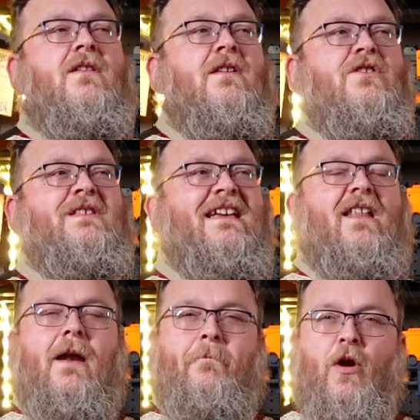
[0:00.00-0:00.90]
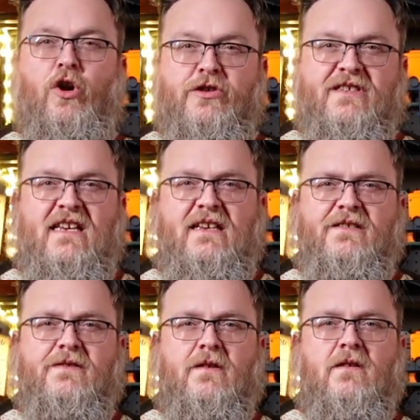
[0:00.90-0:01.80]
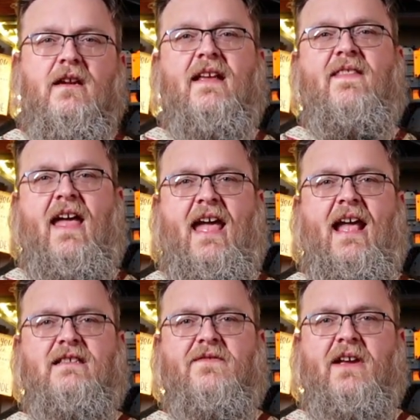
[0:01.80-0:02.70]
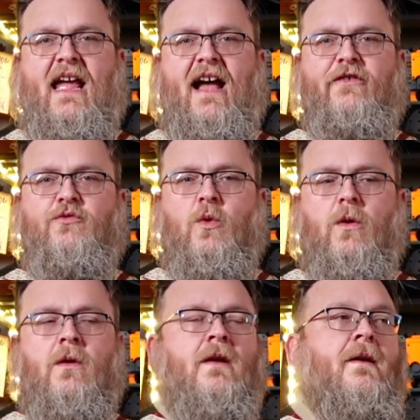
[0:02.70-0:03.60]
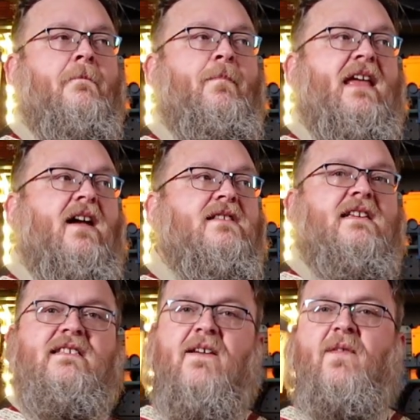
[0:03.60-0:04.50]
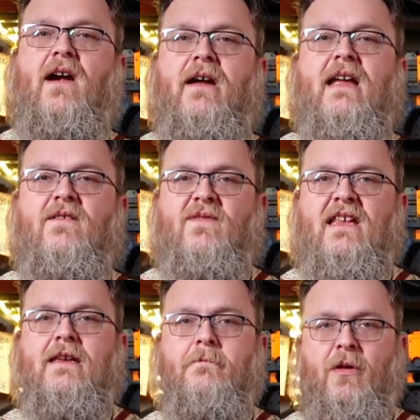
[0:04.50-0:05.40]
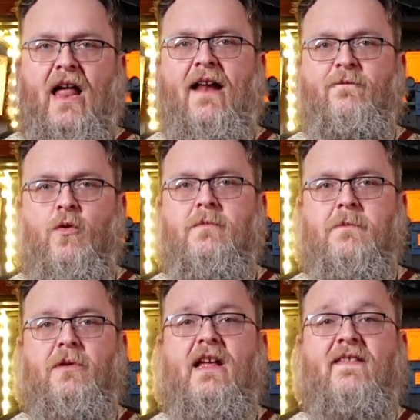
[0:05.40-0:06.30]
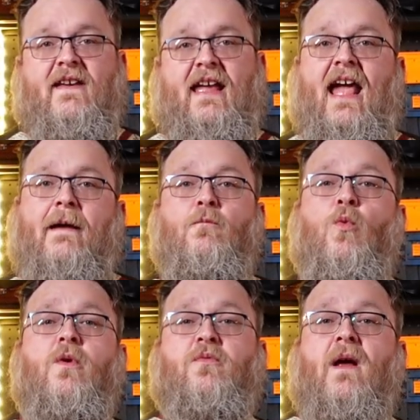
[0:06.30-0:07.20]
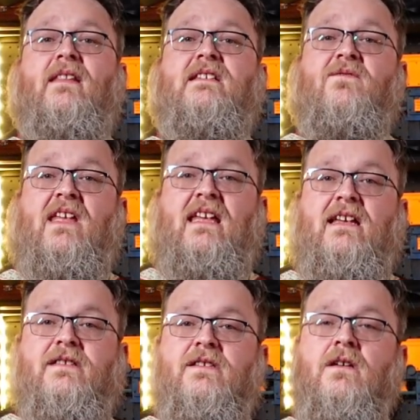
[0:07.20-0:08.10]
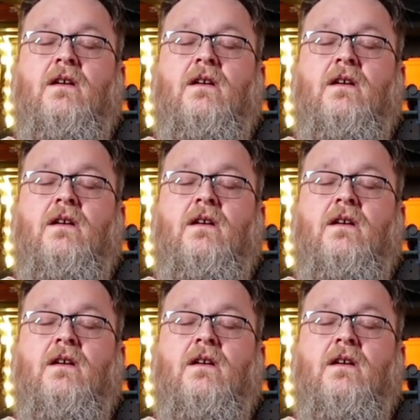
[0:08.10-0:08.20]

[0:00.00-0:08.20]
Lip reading: you see a lot of Percy's in the hands of a casual because it's a very convenient platform to play the game with relative ease.